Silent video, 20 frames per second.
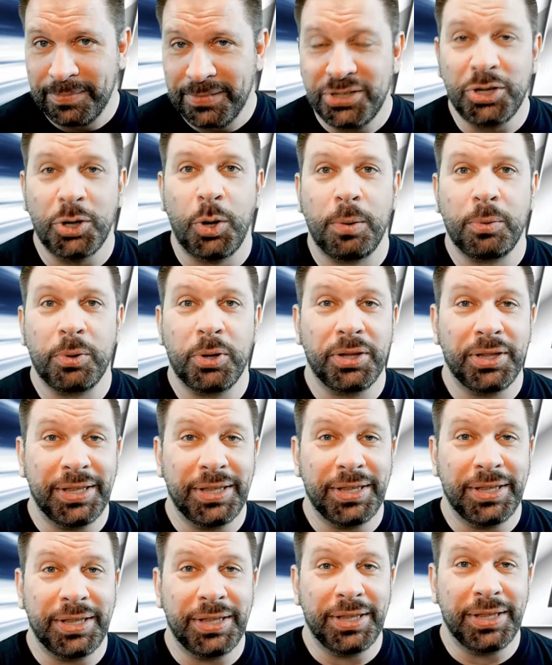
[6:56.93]
So I'm going to
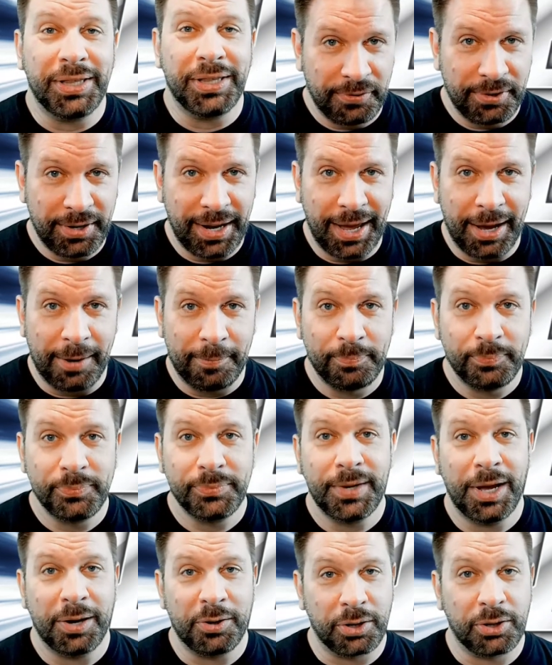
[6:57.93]
leave it there for now.
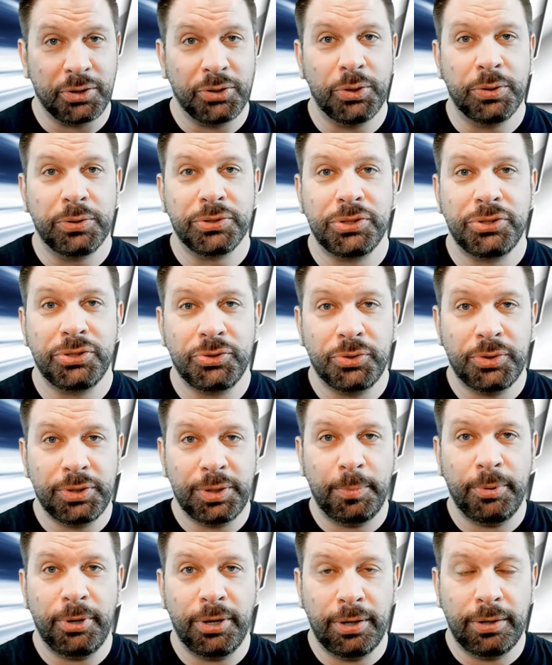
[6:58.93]
I'm going to close the drawer on
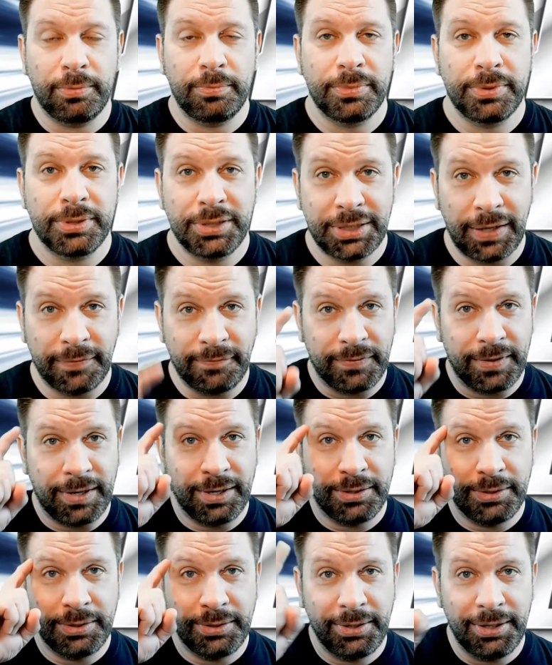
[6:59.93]
the bureau, say
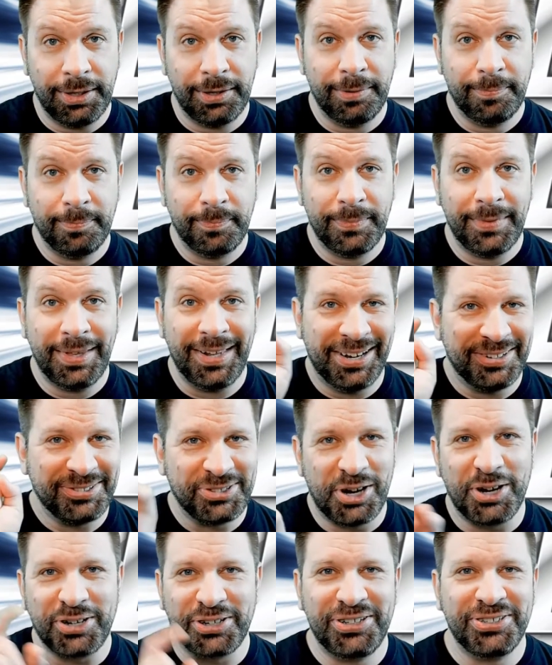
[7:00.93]
follow the leader, and I'll
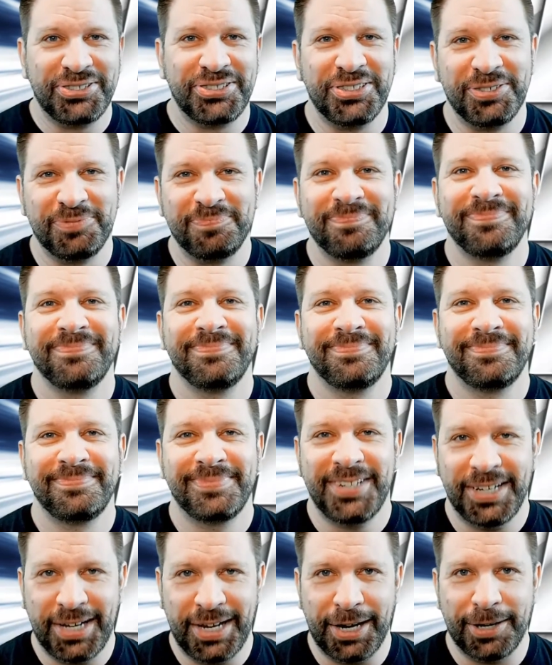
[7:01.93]
talk to you soon.
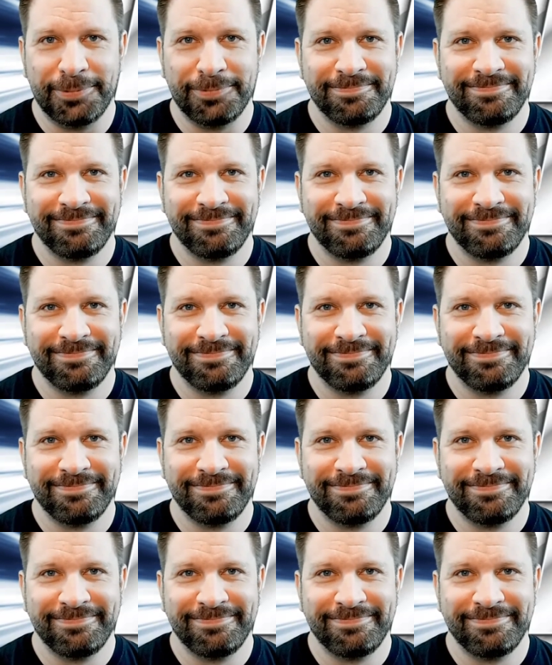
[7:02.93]
Take care.